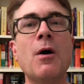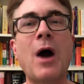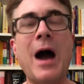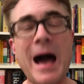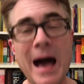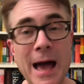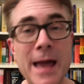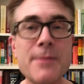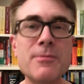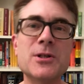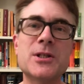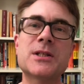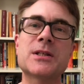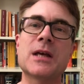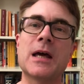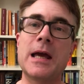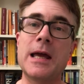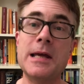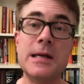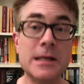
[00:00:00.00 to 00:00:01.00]
I would
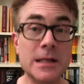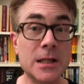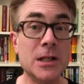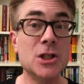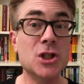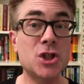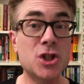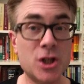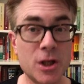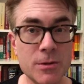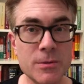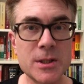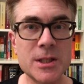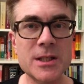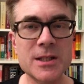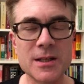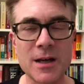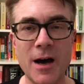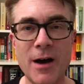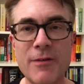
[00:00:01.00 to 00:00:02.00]
say choose
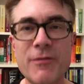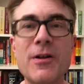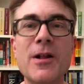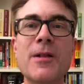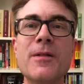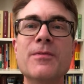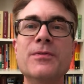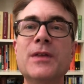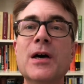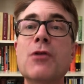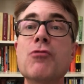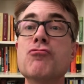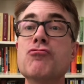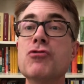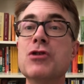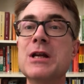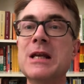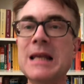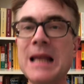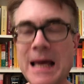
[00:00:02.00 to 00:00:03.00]
stuff that
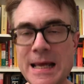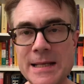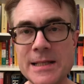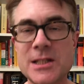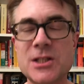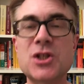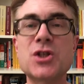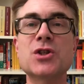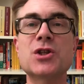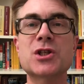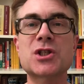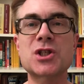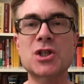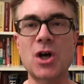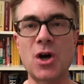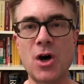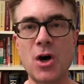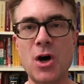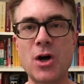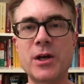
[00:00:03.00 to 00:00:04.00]
relates to the
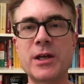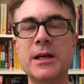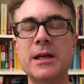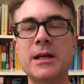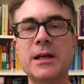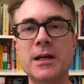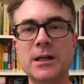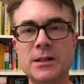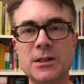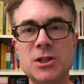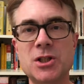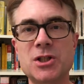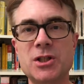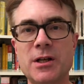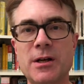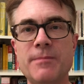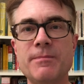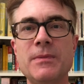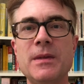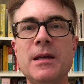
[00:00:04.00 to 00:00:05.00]
target
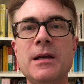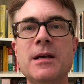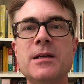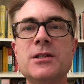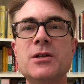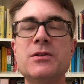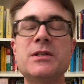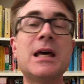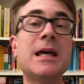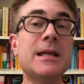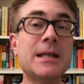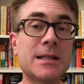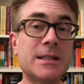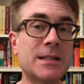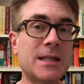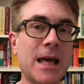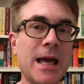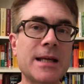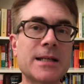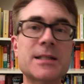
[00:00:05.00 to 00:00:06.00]
culture. So take a
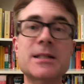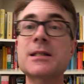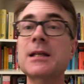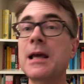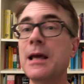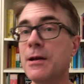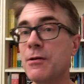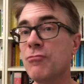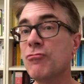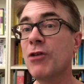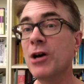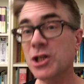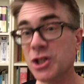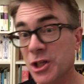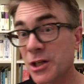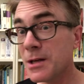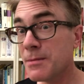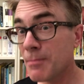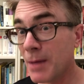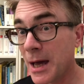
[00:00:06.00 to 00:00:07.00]
text in
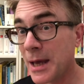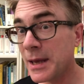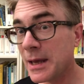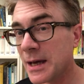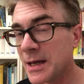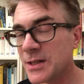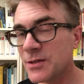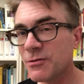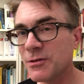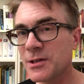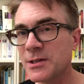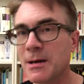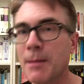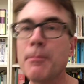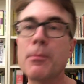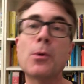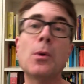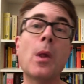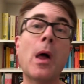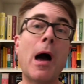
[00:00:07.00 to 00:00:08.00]
Russian, in my case, for
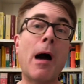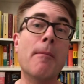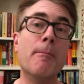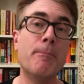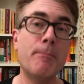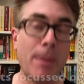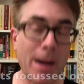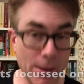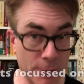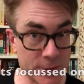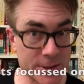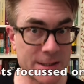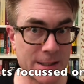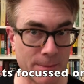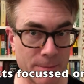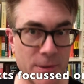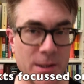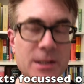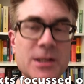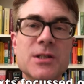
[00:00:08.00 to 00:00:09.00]
example, about
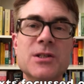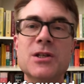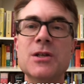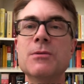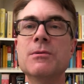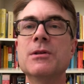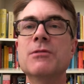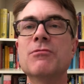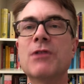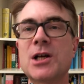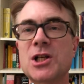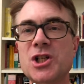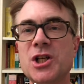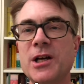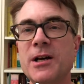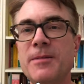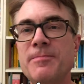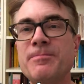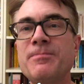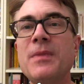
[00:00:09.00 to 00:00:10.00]
something to do with
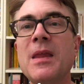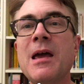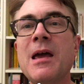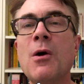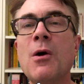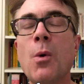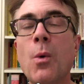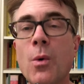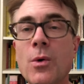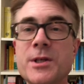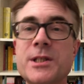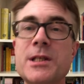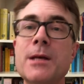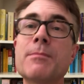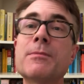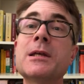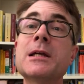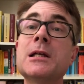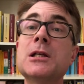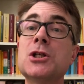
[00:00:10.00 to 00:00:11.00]
Russia, or
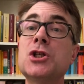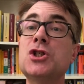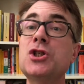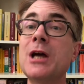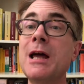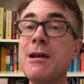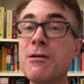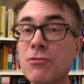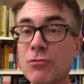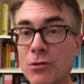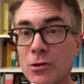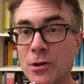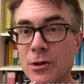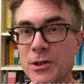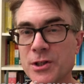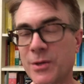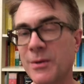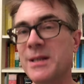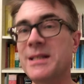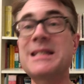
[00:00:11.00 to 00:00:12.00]
something general,
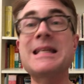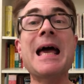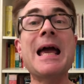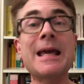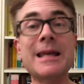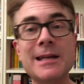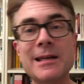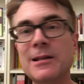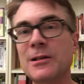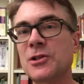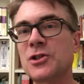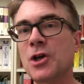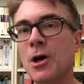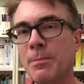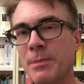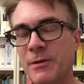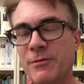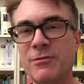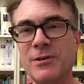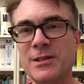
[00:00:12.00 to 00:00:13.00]
so a technical
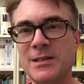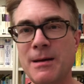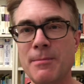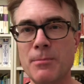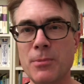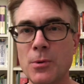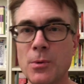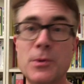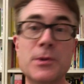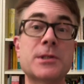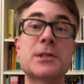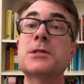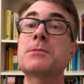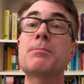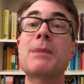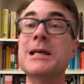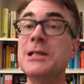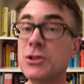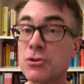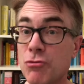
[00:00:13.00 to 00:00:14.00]
topic, for example, the
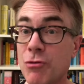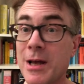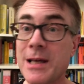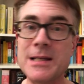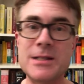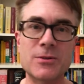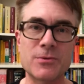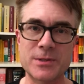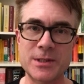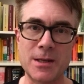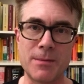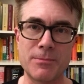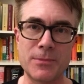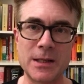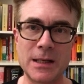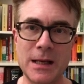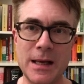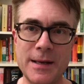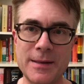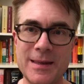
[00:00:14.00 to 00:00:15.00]
space race or
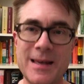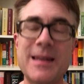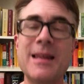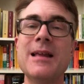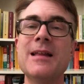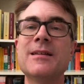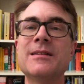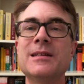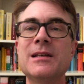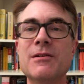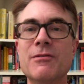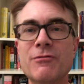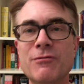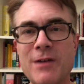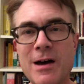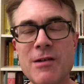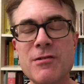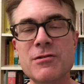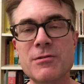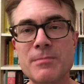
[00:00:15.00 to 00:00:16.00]
something like that, the
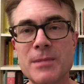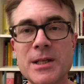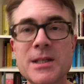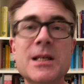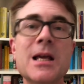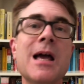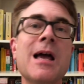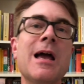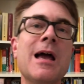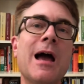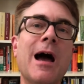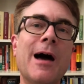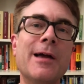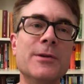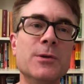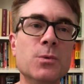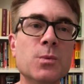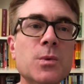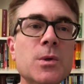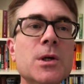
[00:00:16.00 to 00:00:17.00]
environment,
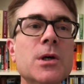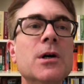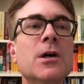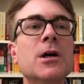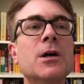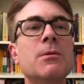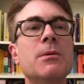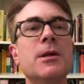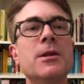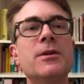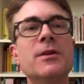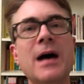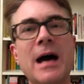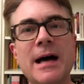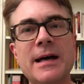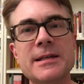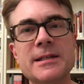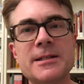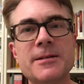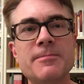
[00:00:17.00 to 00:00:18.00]
and work with
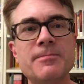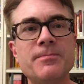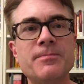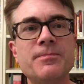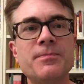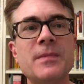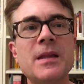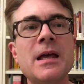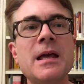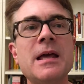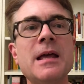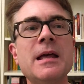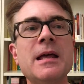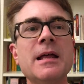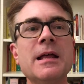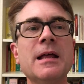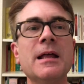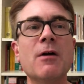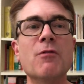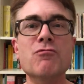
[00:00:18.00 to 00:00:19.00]
that.
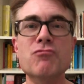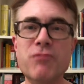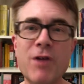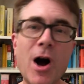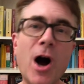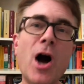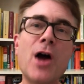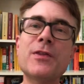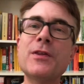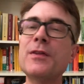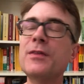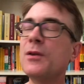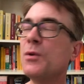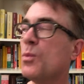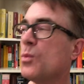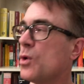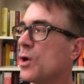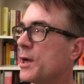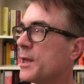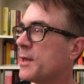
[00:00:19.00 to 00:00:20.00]
Rather
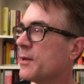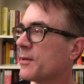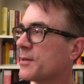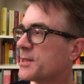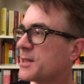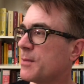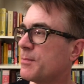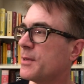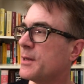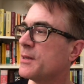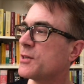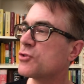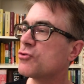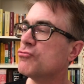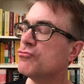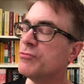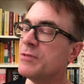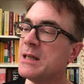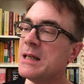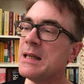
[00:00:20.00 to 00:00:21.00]
than working on something that's
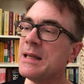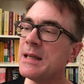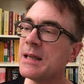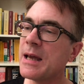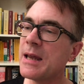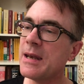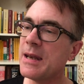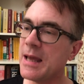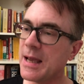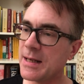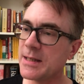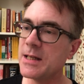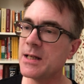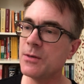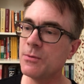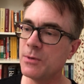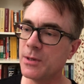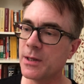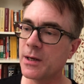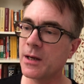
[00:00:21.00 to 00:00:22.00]
really connected
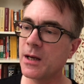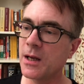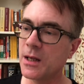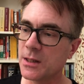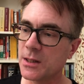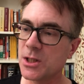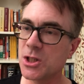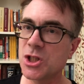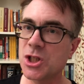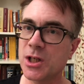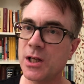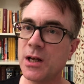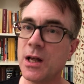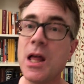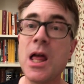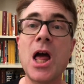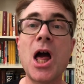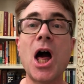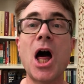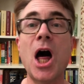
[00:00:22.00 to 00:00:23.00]
with a culture
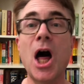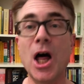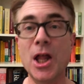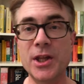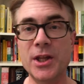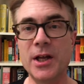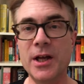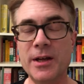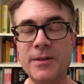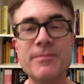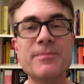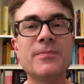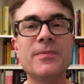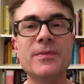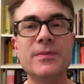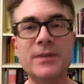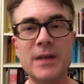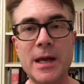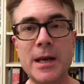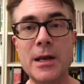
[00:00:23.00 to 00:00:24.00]
other
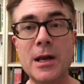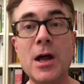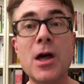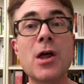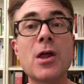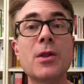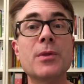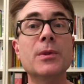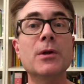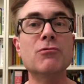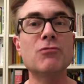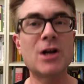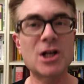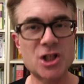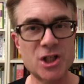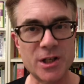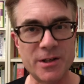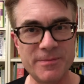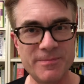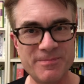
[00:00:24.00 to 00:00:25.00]
than the
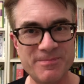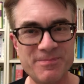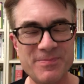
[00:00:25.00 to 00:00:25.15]
Russian.